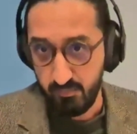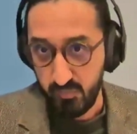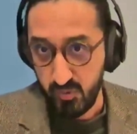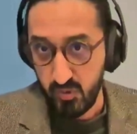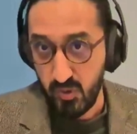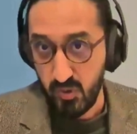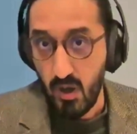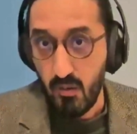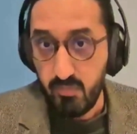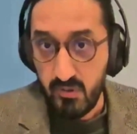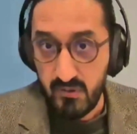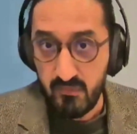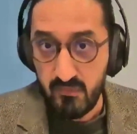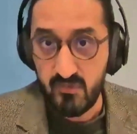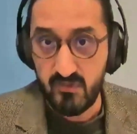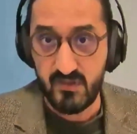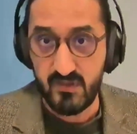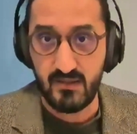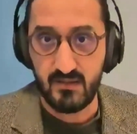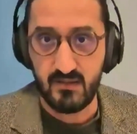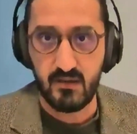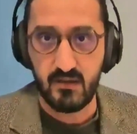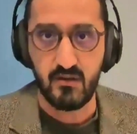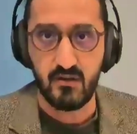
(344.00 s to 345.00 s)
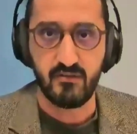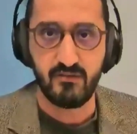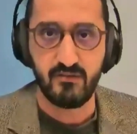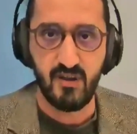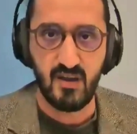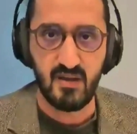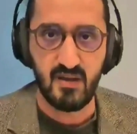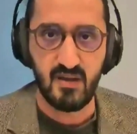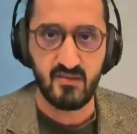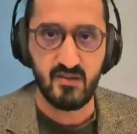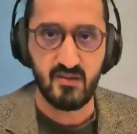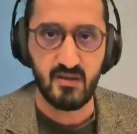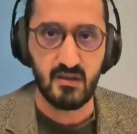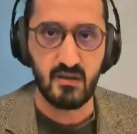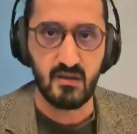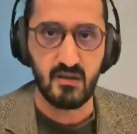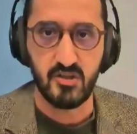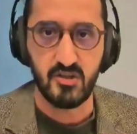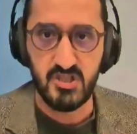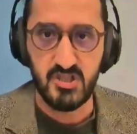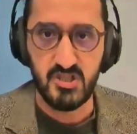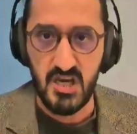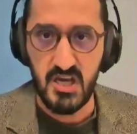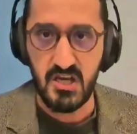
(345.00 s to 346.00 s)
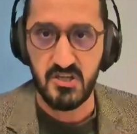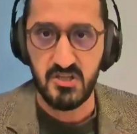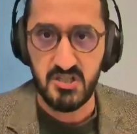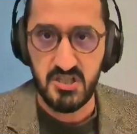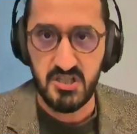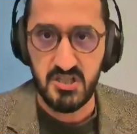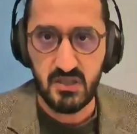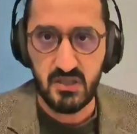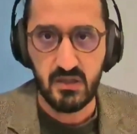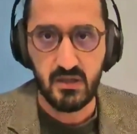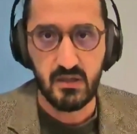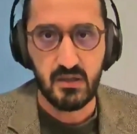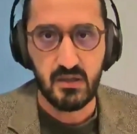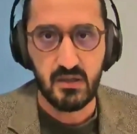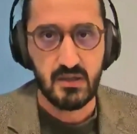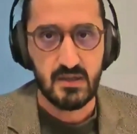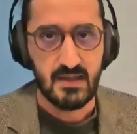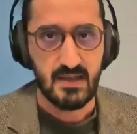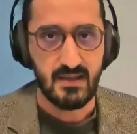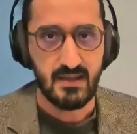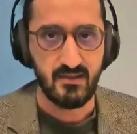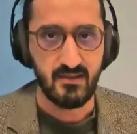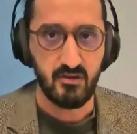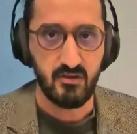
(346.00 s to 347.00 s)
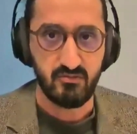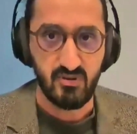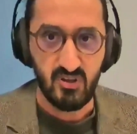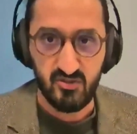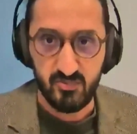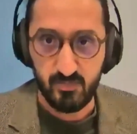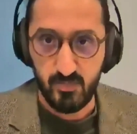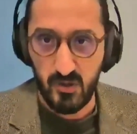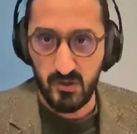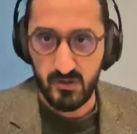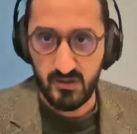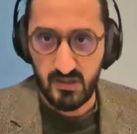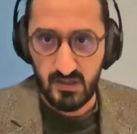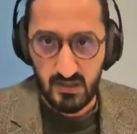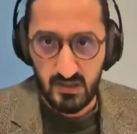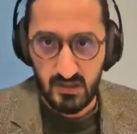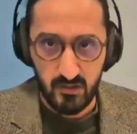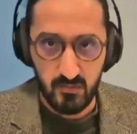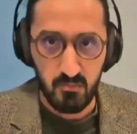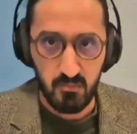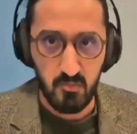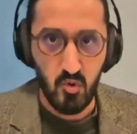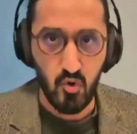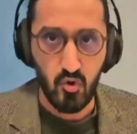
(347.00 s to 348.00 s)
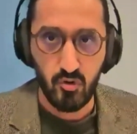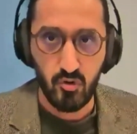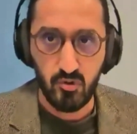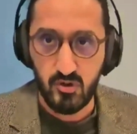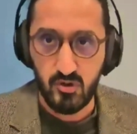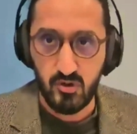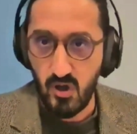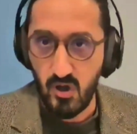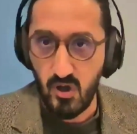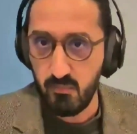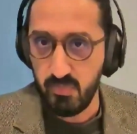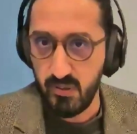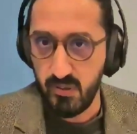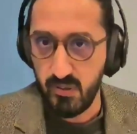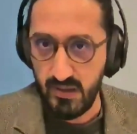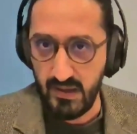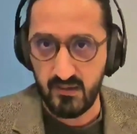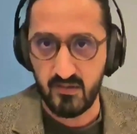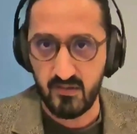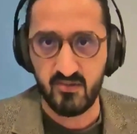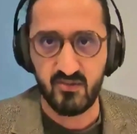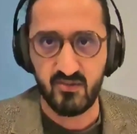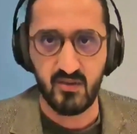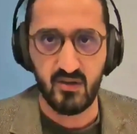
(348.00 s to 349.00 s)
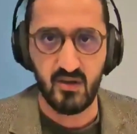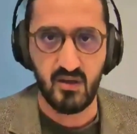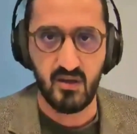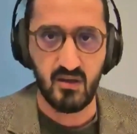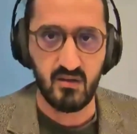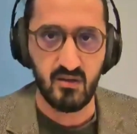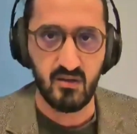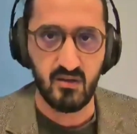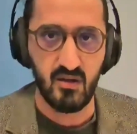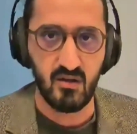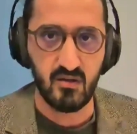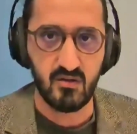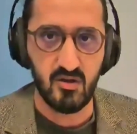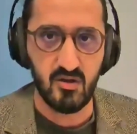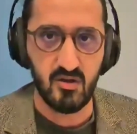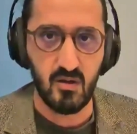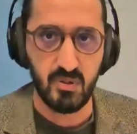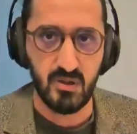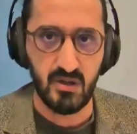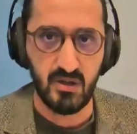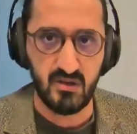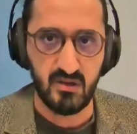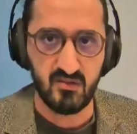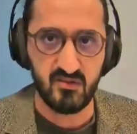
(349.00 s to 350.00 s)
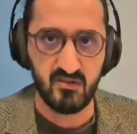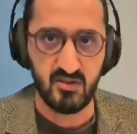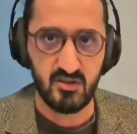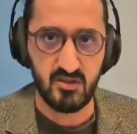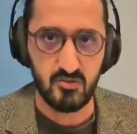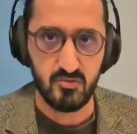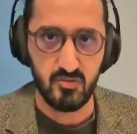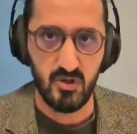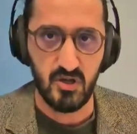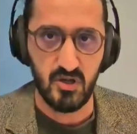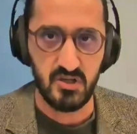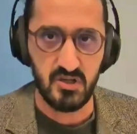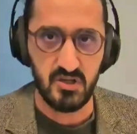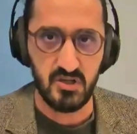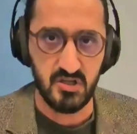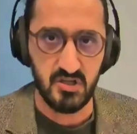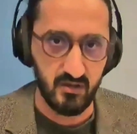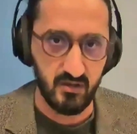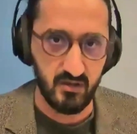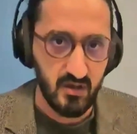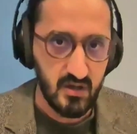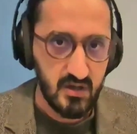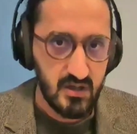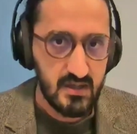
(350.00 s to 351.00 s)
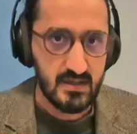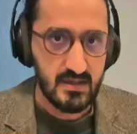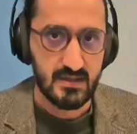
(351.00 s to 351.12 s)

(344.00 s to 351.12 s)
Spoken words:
the problems that they are facing are changing, and they are responding on a more complex situation.